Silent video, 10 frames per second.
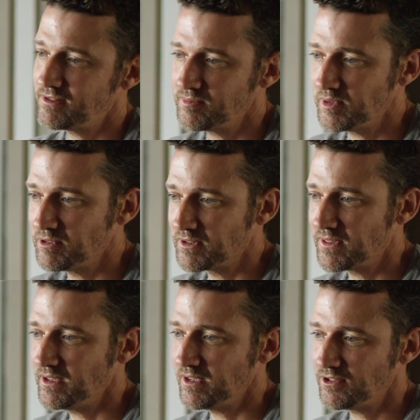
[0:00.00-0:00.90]
Some people are
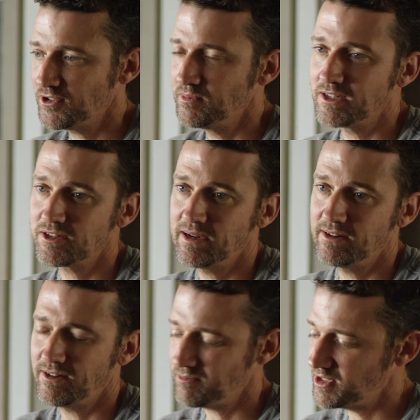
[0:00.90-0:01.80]
thinking too much
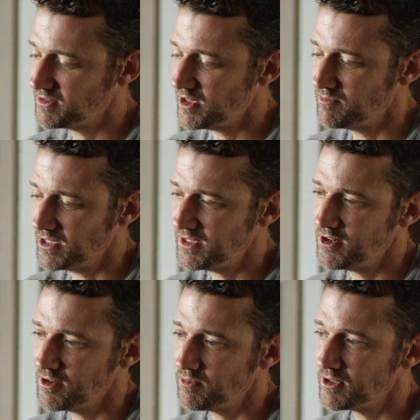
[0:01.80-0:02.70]
about, I'm going to stay in my
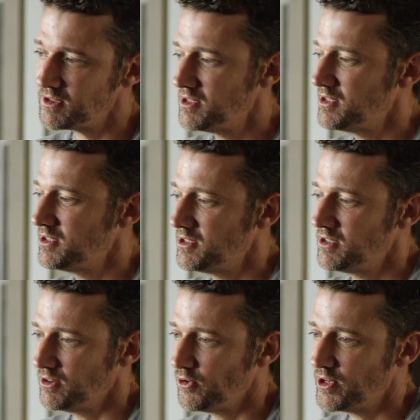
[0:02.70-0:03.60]
terrible
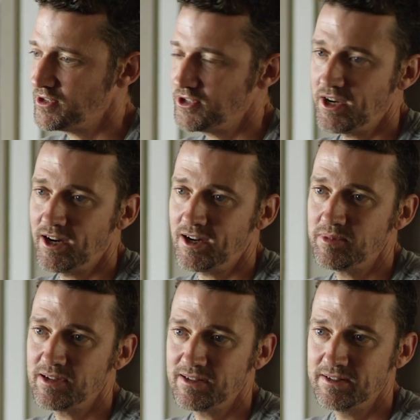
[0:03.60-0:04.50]
lawyer job
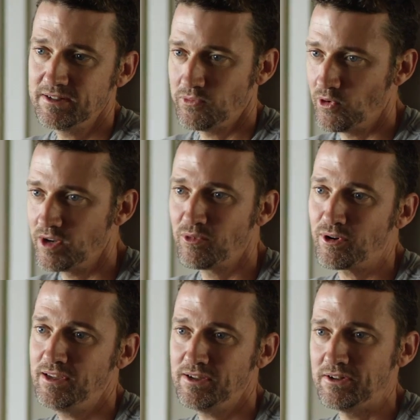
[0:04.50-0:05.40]
one more
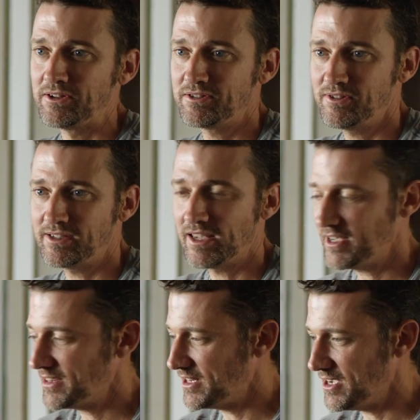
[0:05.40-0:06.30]
year so I can
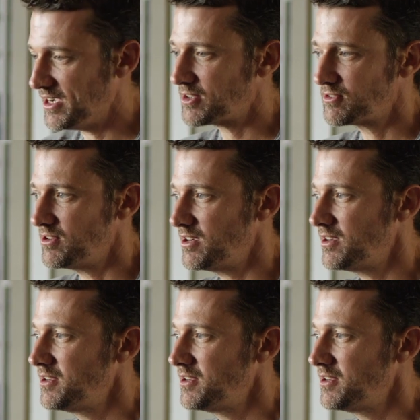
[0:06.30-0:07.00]
get that extra